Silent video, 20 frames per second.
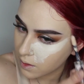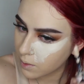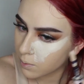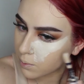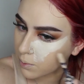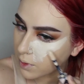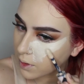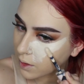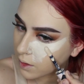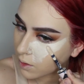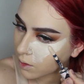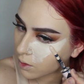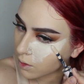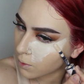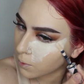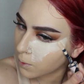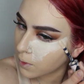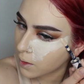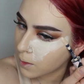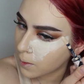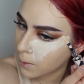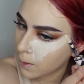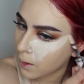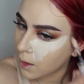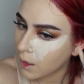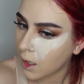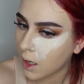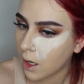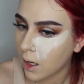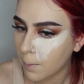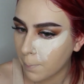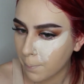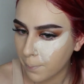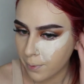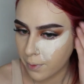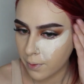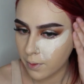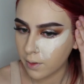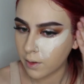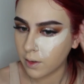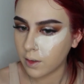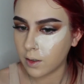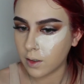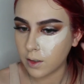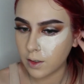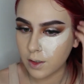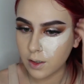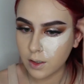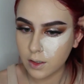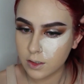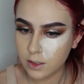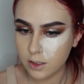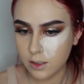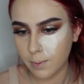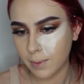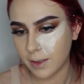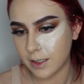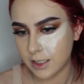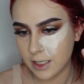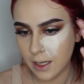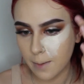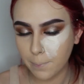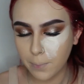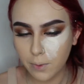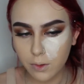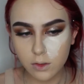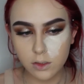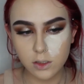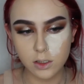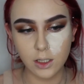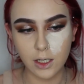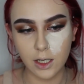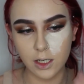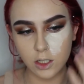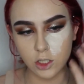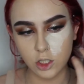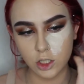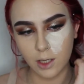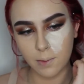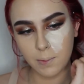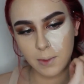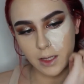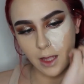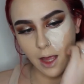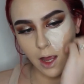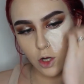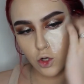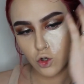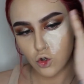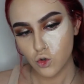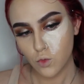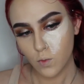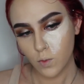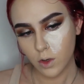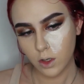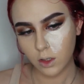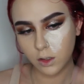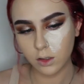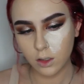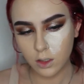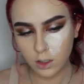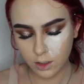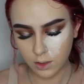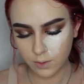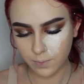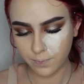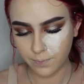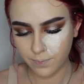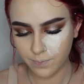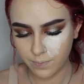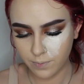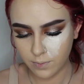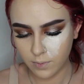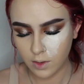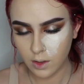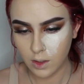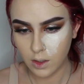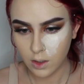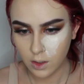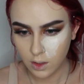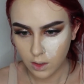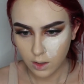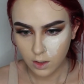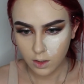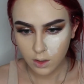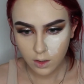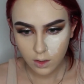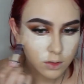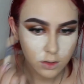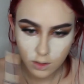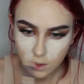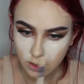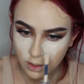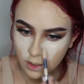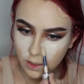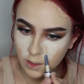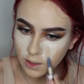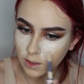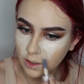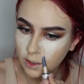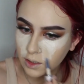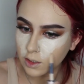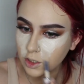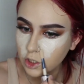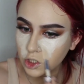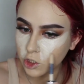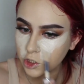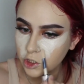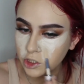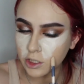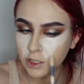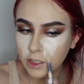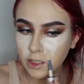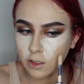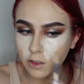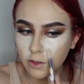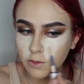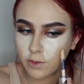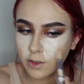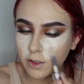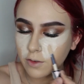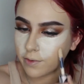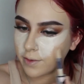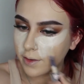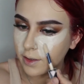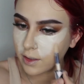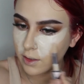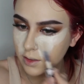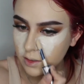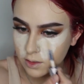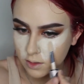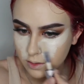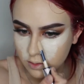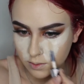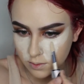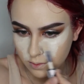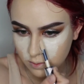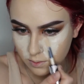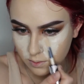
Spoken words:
And bring it all the way up into my temples to kind of just give me that look. I'm going to highlight the shit out of our face.